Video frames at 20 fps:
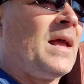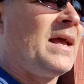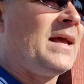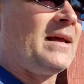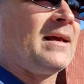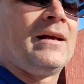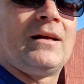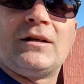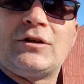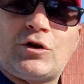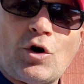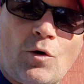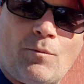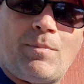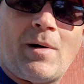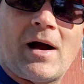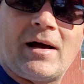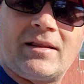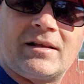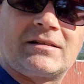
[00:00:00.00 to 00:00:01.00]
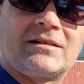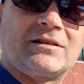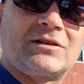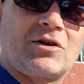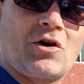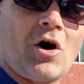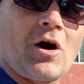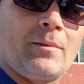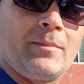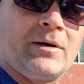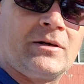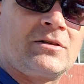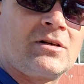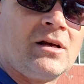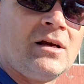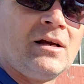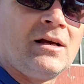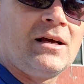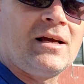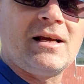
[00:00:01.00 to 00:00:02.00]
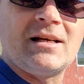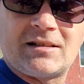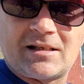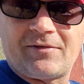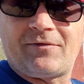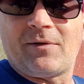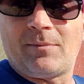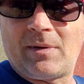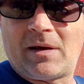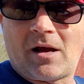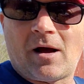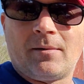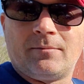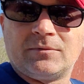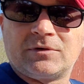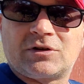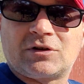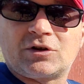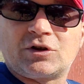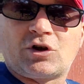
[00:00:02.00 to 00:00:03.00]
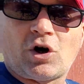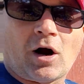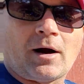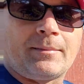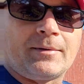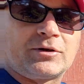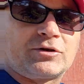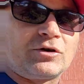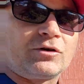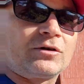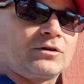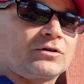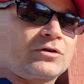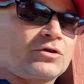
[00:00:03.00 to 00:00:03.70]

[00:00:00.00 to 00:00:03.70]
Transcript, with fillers: hey, don't buy this, it's garbage, is if it becomes garbage or,